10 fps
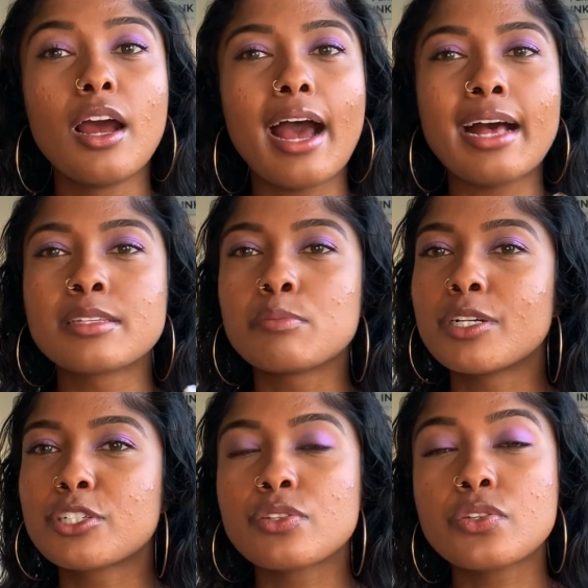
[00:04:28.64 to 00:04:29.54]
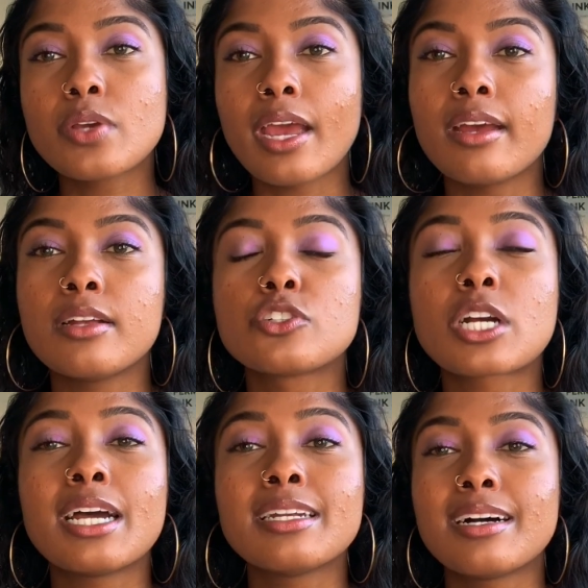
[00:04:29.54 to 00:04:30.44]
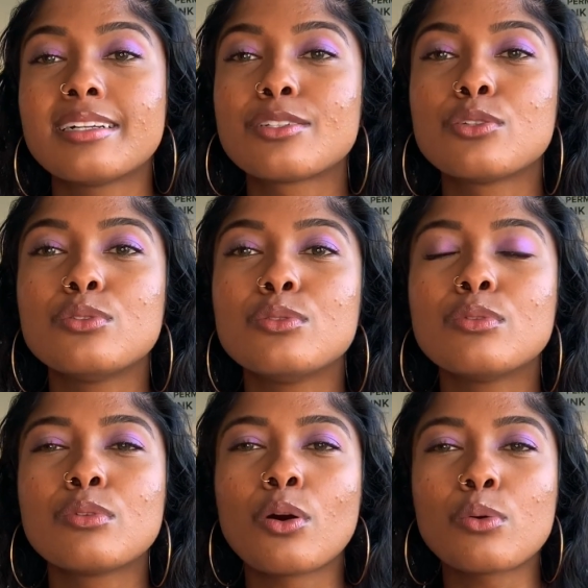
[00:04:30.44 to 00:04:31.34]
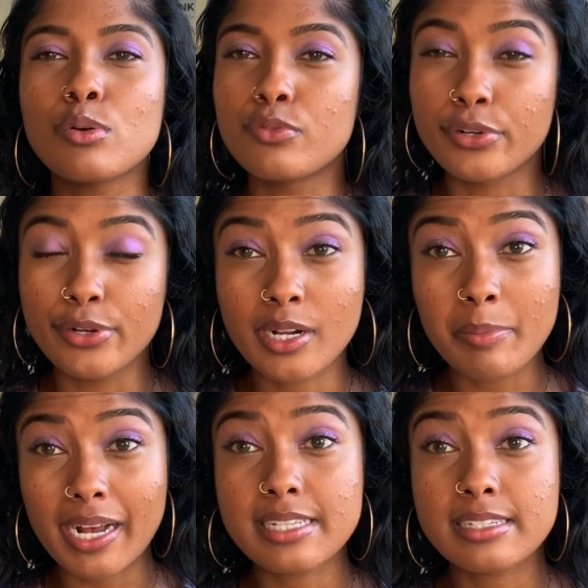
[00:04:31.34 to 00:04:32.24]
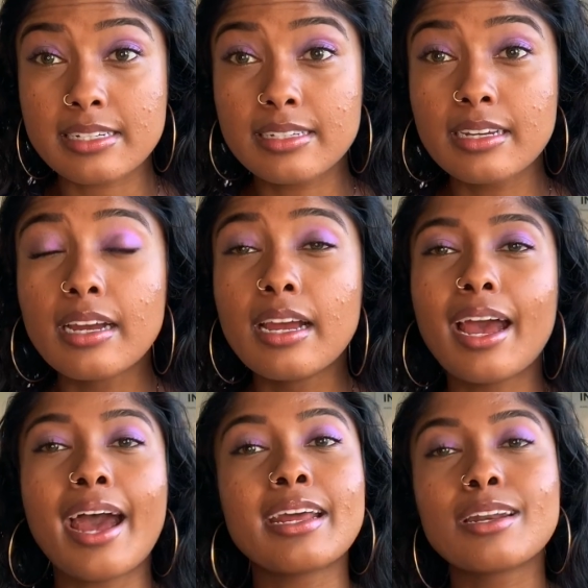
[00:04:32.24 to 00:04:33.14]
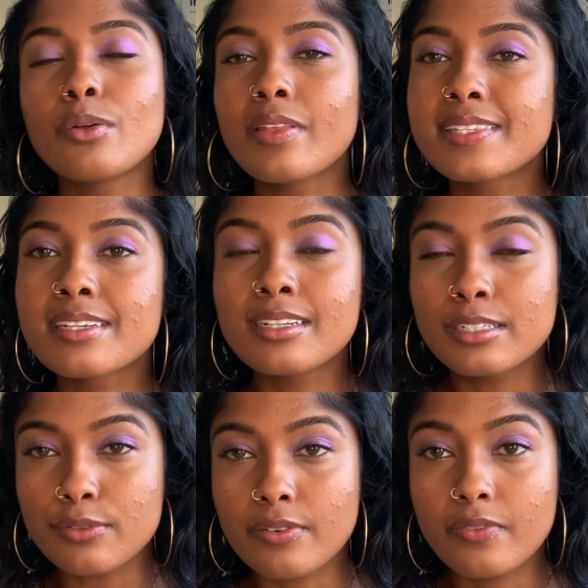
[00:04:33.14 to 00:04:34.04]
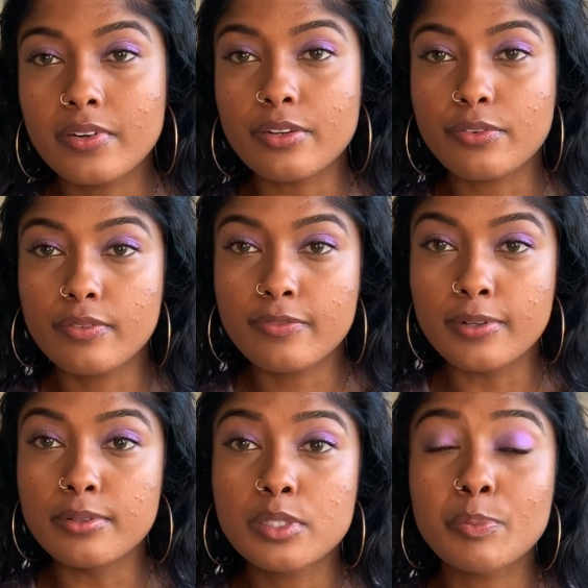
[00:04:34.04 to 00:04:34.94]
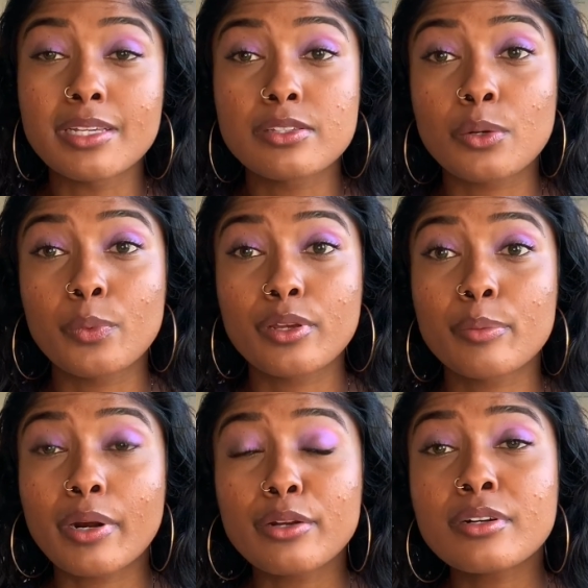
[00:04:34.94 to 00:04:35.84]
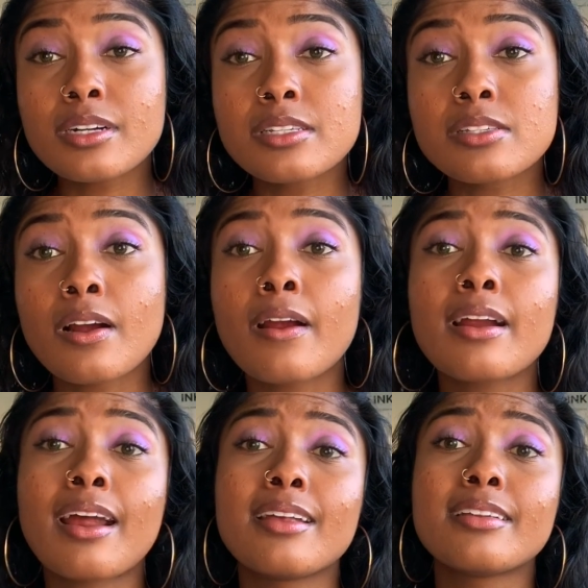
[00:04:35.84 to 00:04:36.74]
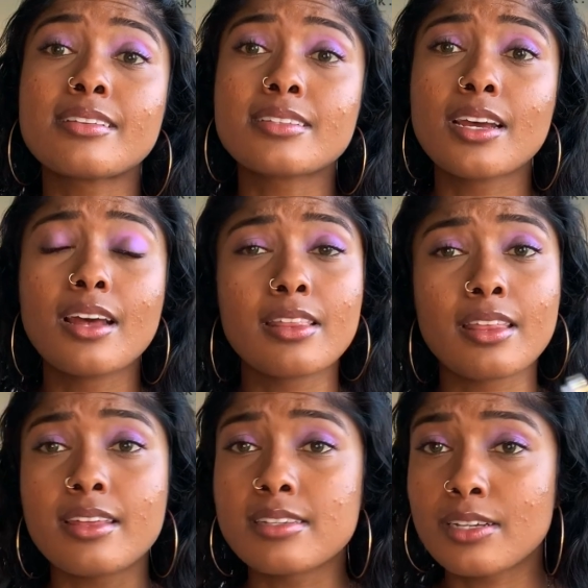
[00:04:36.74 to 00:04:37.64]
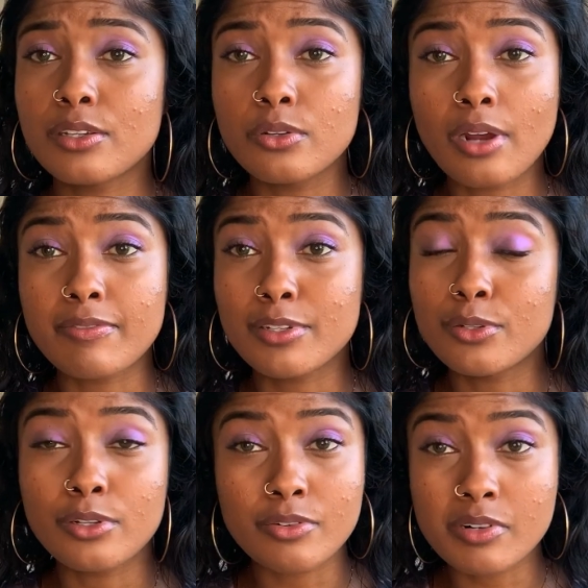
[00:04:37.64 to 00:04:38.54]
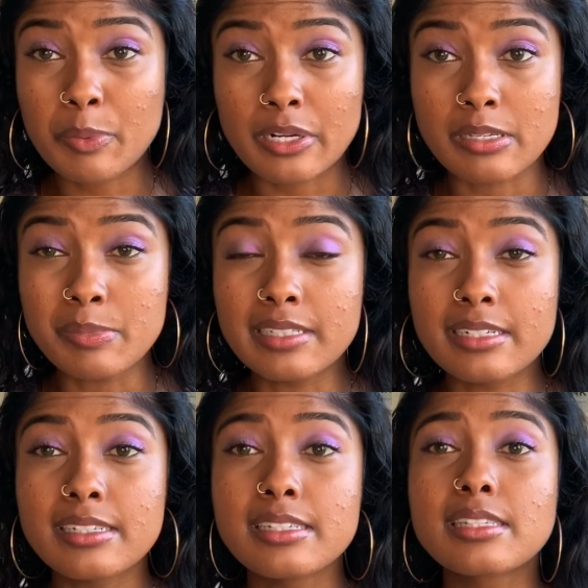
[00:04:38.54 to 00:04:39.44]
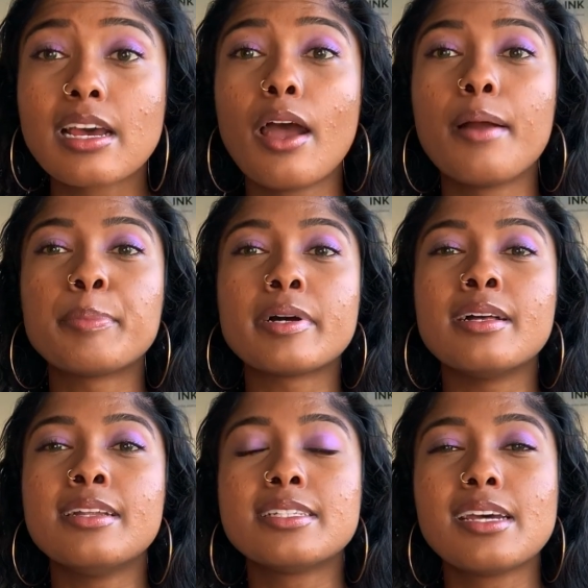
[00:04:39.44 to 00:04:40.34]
As much as you can, try not to go over your capacity. And I know that's going to differ for different folks based on what your priorities are and the things that you have to do, your responsibilities. But